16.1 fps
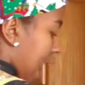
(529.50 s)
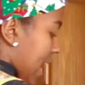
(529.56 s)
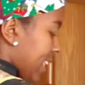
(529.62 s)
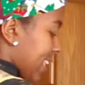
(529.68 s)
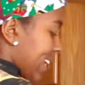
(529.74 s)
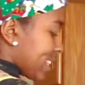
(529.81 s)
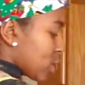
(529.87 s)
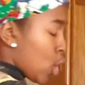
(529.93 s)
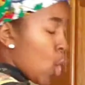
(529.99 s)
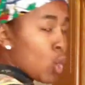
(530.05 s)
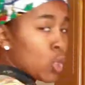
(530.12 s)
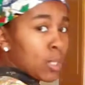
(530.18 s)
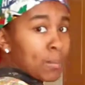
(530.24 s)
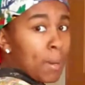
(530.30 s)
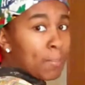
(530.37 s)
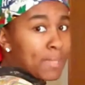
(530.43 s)
I like to
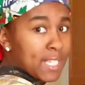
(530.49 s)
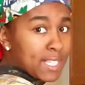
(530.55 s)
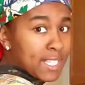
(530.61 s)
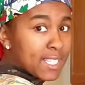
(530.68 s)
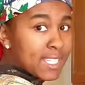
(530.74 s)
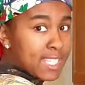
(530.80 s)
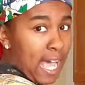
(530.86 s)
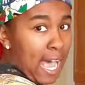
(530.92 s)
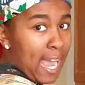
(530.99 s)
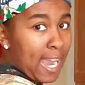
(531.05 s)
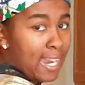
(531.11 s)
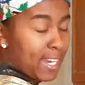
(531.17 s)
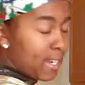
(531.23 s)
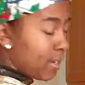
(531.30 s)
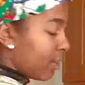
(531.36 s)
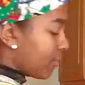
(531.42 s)
hold them up to the
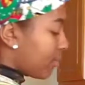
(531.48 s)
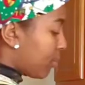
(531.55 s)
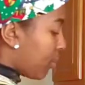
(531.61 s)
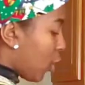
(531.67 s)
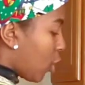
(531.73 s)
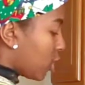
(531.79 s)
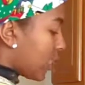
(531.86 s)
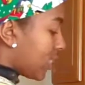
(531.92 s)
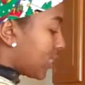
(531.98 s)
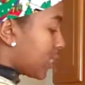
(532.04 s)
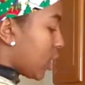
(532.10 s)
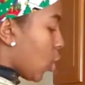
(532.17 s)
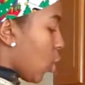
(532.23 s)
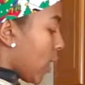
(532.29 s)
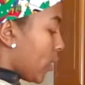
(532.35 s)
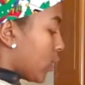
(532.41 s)
side of the bowl, let
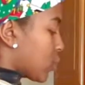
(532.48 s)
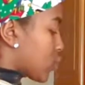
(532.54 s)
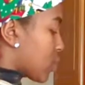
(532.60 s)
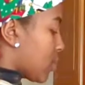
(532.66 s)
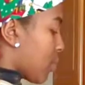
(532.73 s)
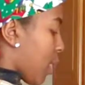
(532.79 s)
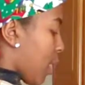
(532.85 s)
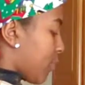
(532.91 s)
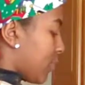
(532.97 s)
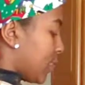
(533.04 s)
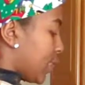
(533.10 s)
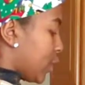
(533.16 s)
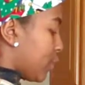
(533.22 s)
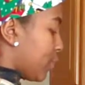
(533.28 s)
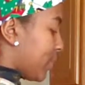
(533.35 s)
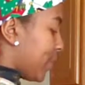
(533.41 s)
the oil drip off a
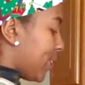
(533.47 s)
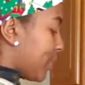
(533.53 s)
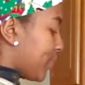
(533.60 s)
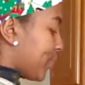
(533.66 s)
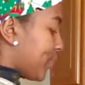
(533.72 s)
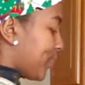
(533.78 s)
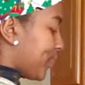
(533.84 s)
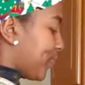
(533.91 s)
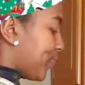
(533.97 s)
little bit,